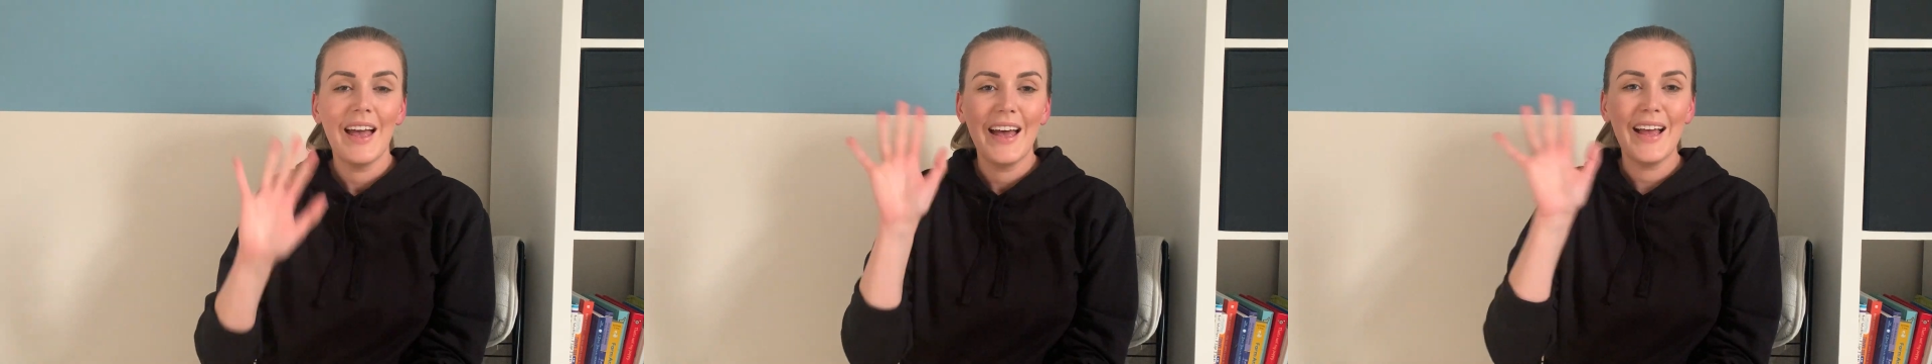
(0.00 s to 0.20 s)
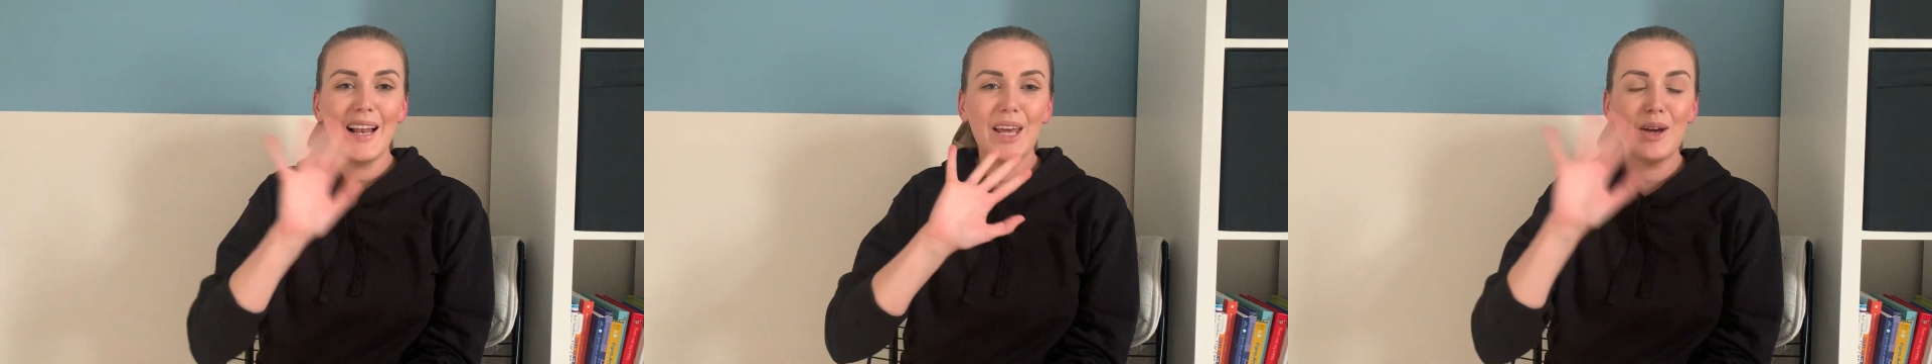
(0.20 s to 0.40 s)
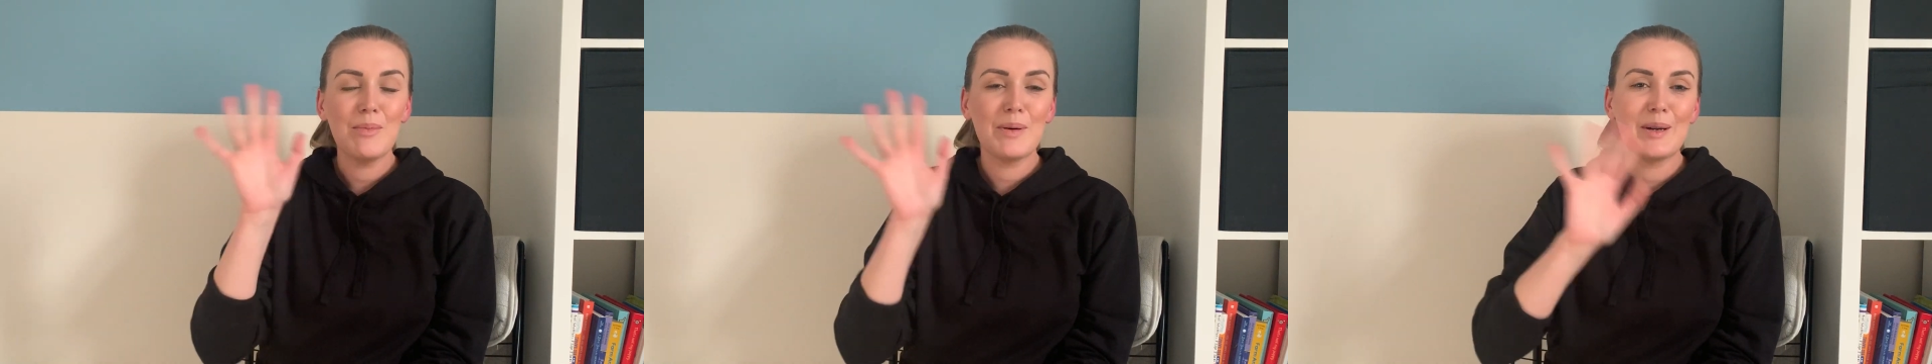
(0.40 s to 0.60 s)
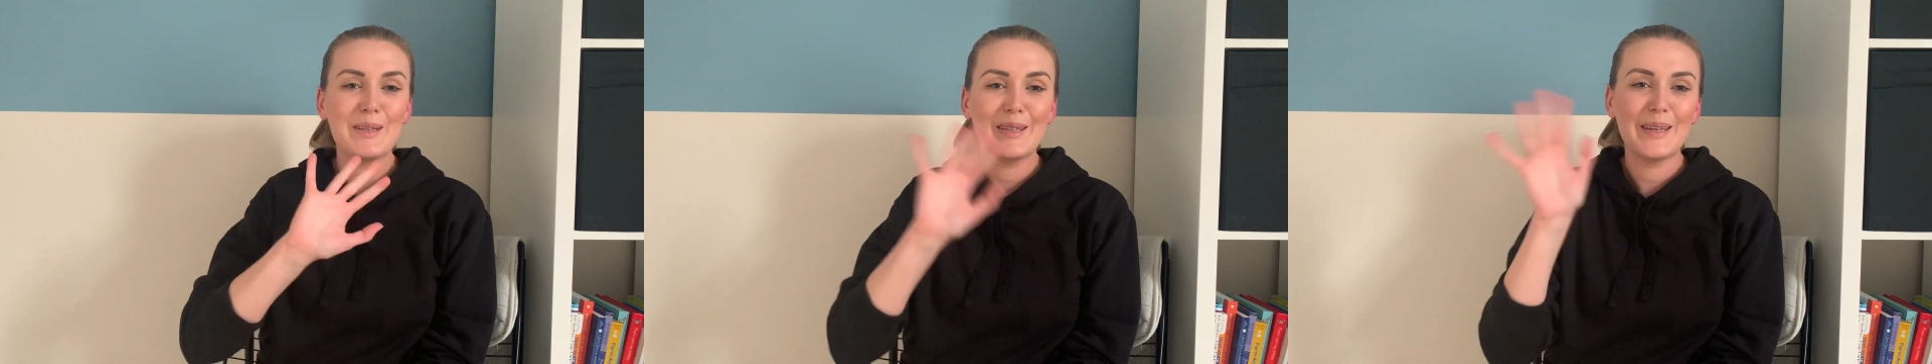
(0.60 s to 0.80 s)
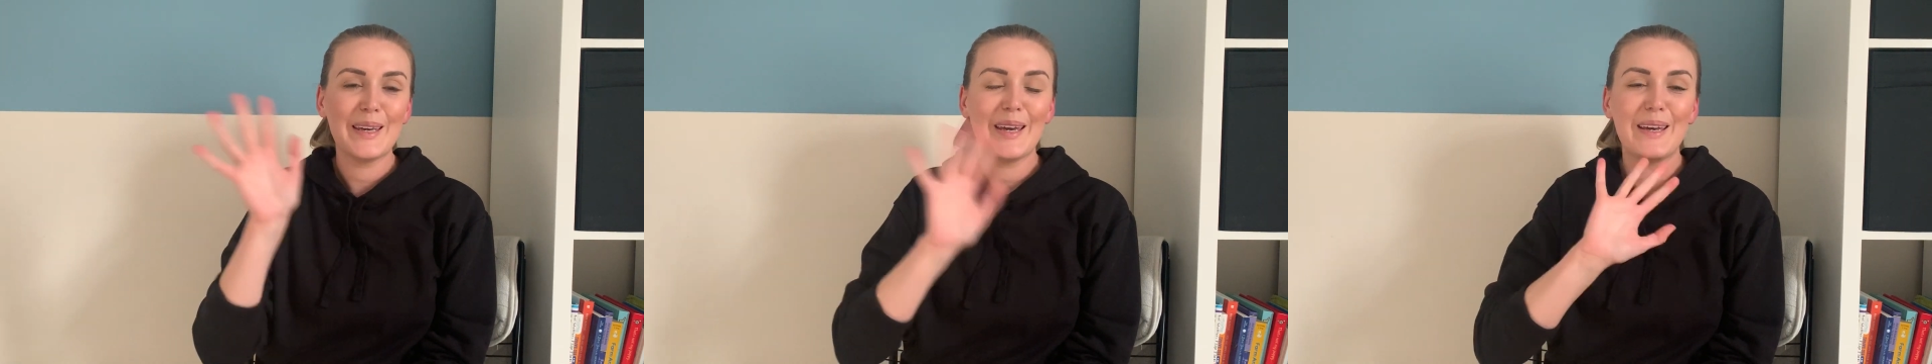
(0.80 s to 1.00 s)
Hello boys
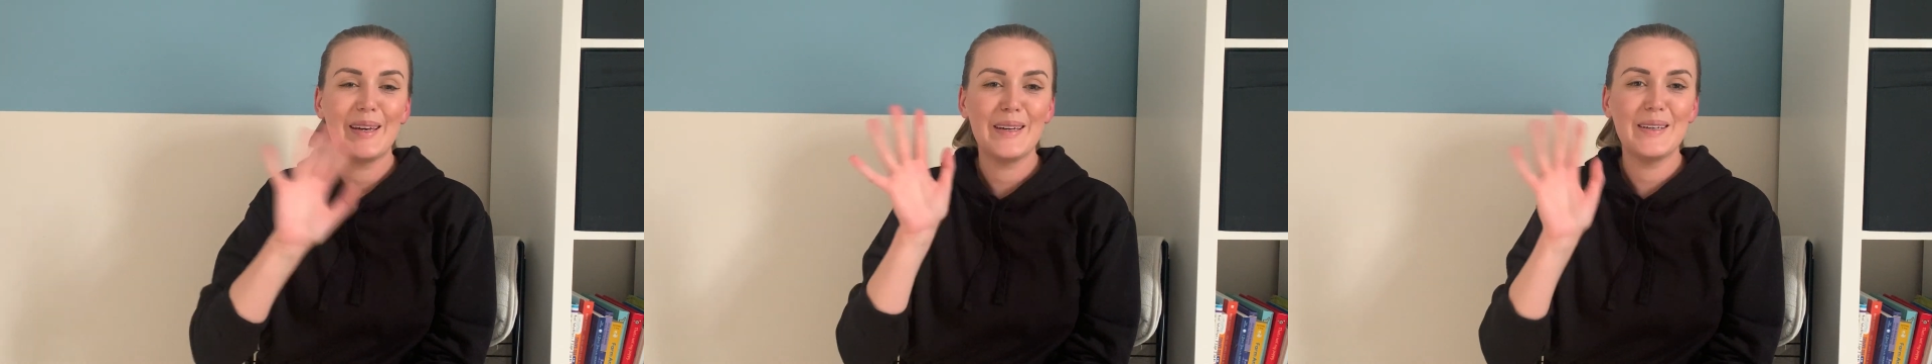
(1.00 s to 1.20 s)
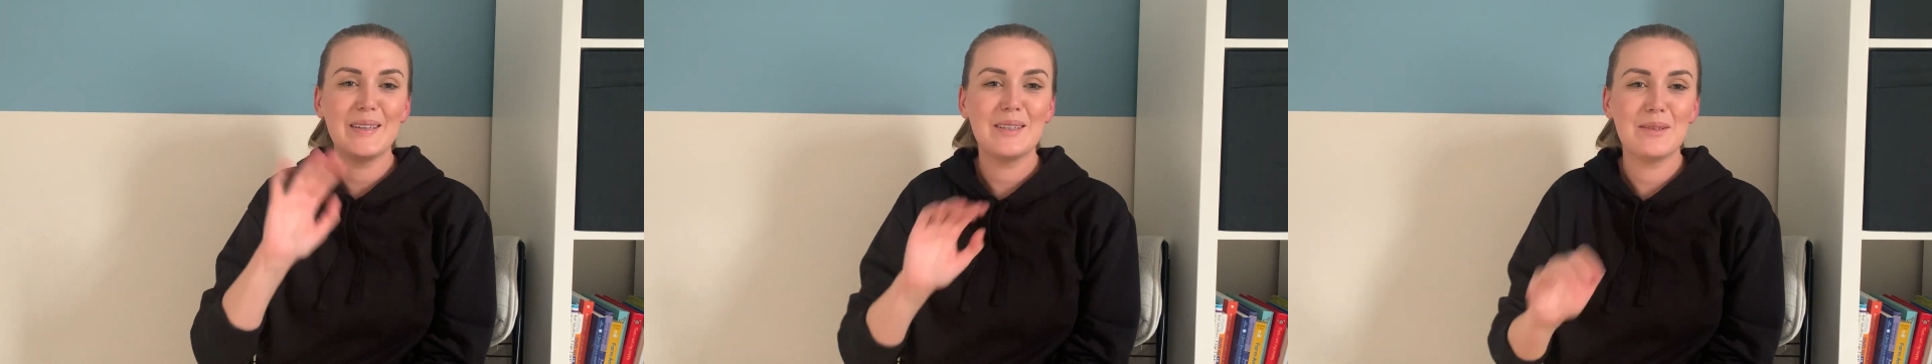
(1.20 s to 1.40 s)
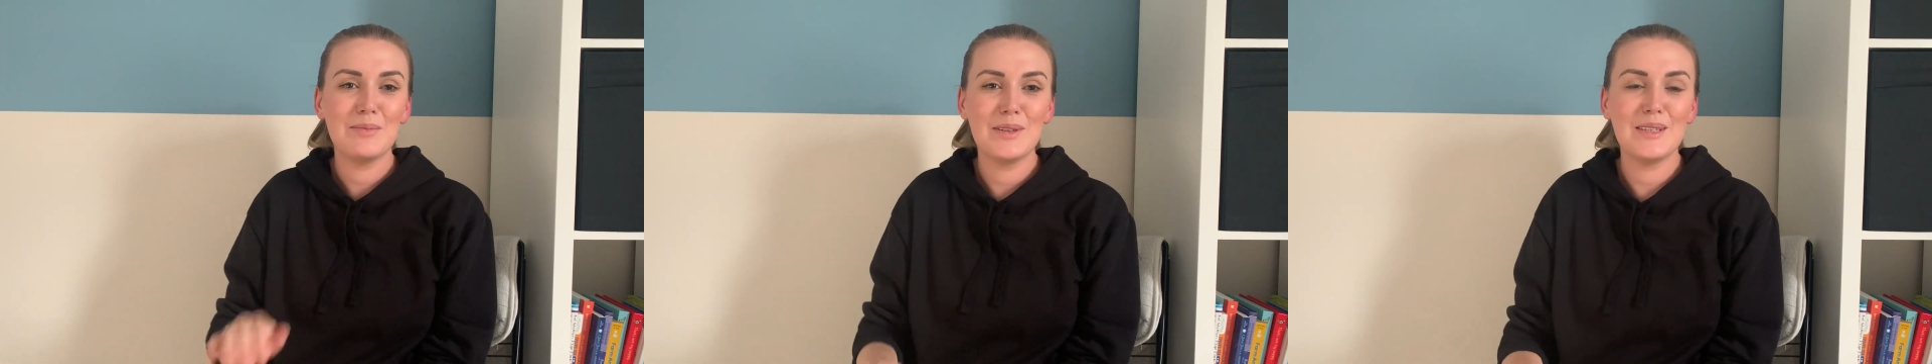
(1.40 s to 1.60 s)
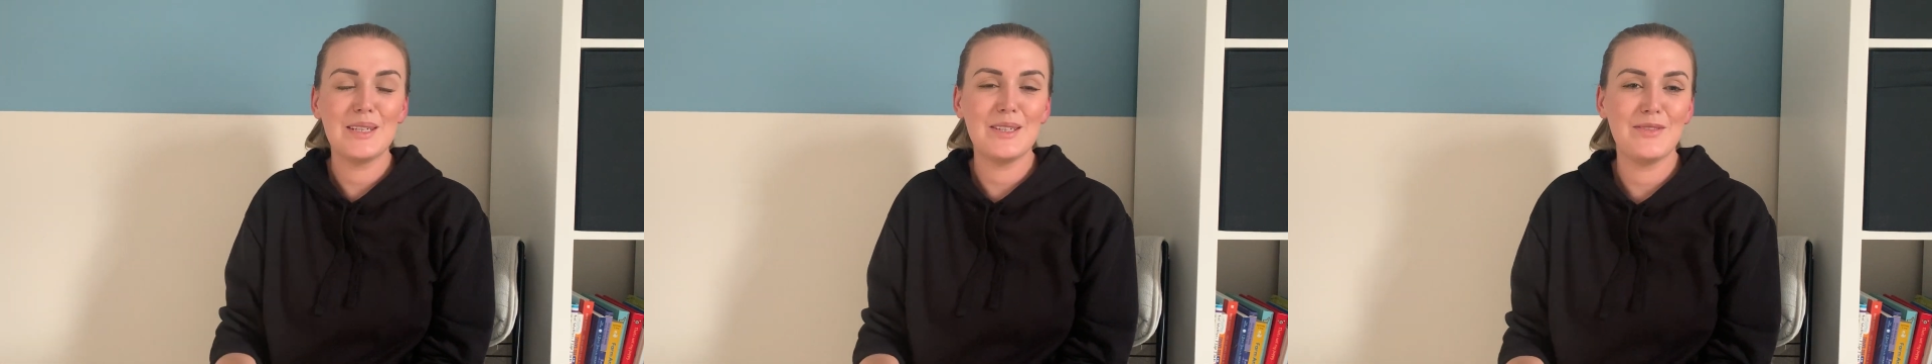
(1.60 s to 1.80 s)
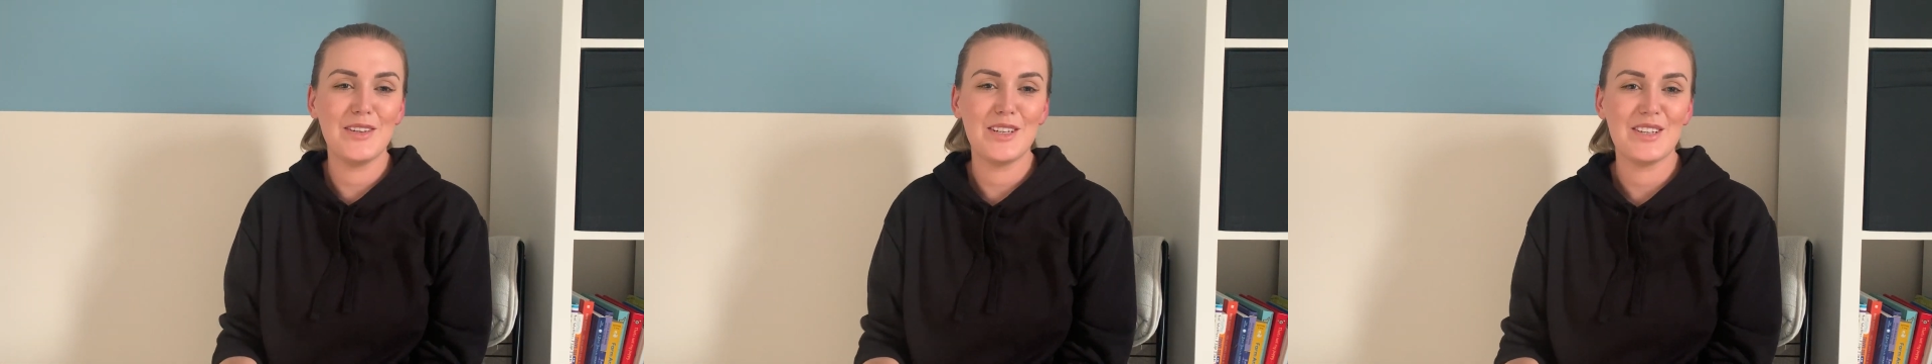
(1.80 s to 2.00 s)
and girls,
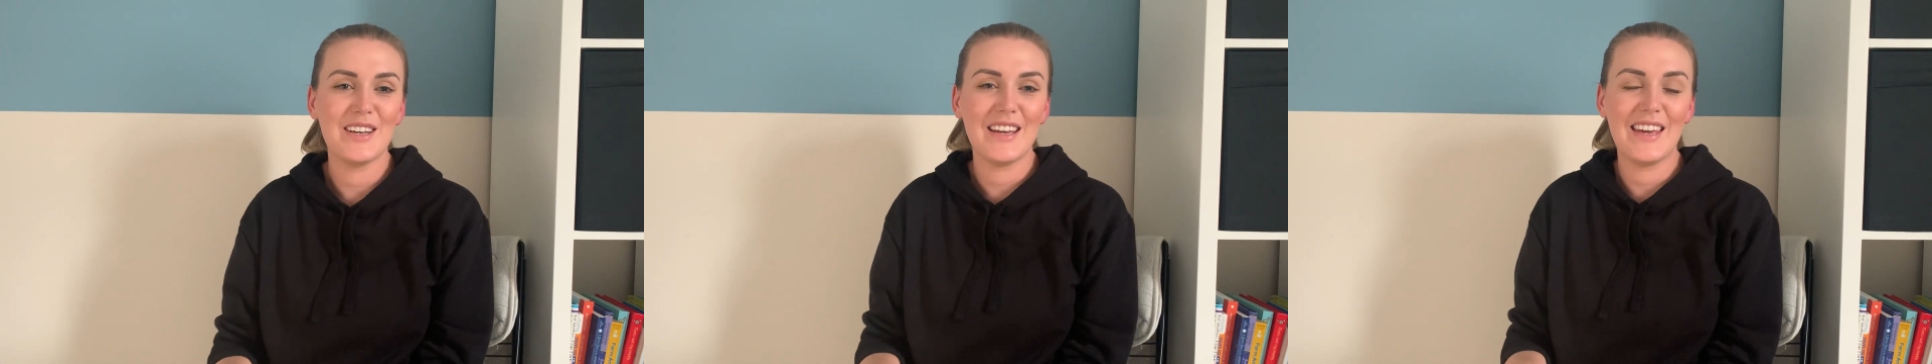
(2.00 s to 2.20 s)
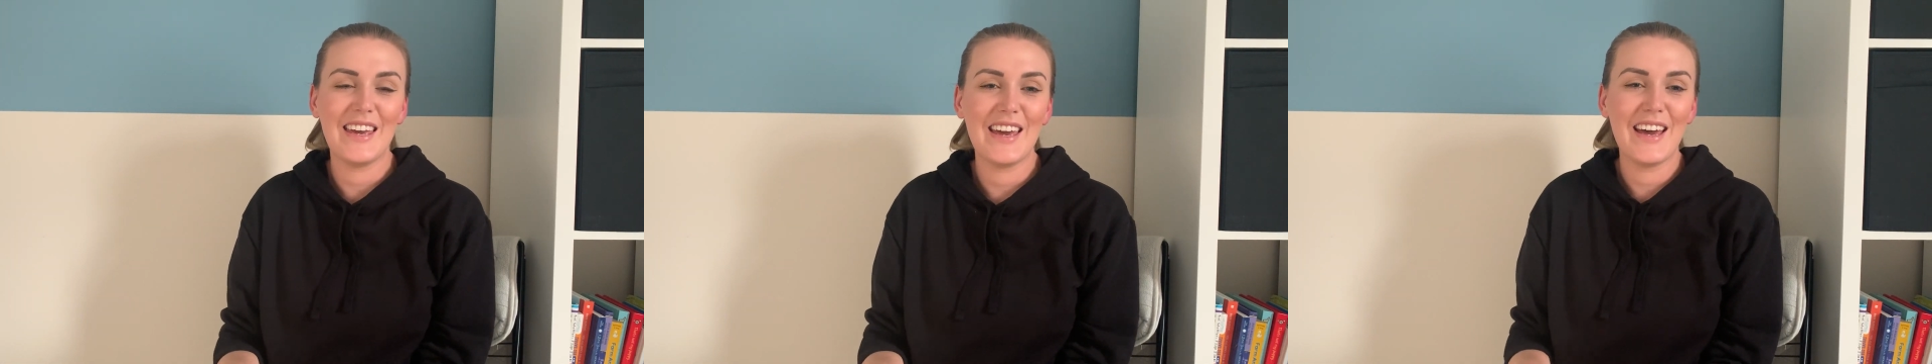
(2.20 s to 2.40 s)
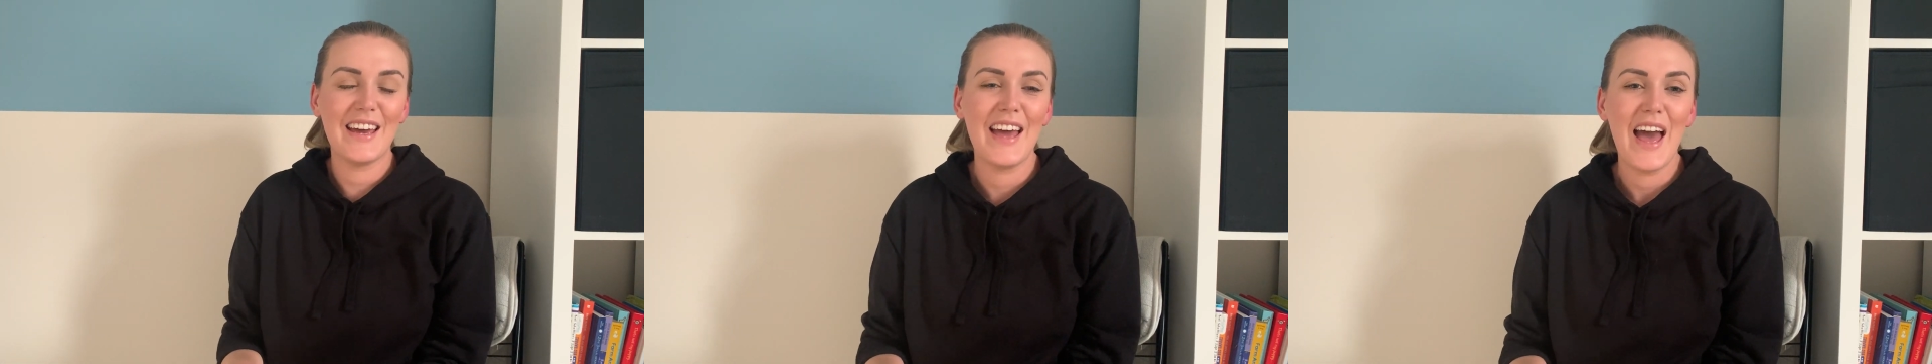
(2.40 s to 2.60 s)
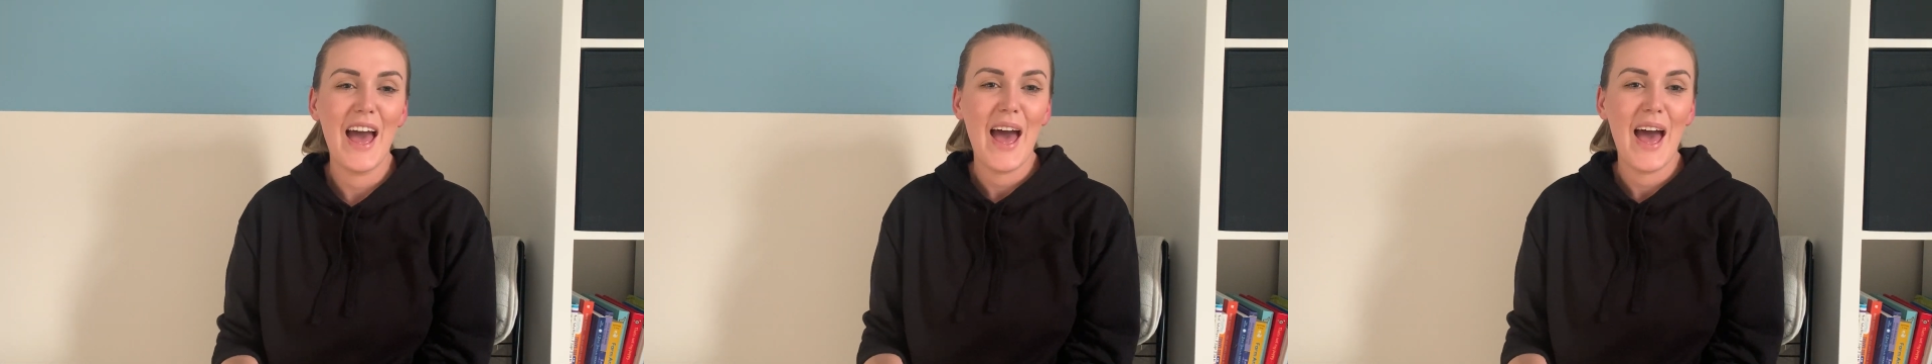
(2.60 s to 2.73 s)
Mrs Fisher here.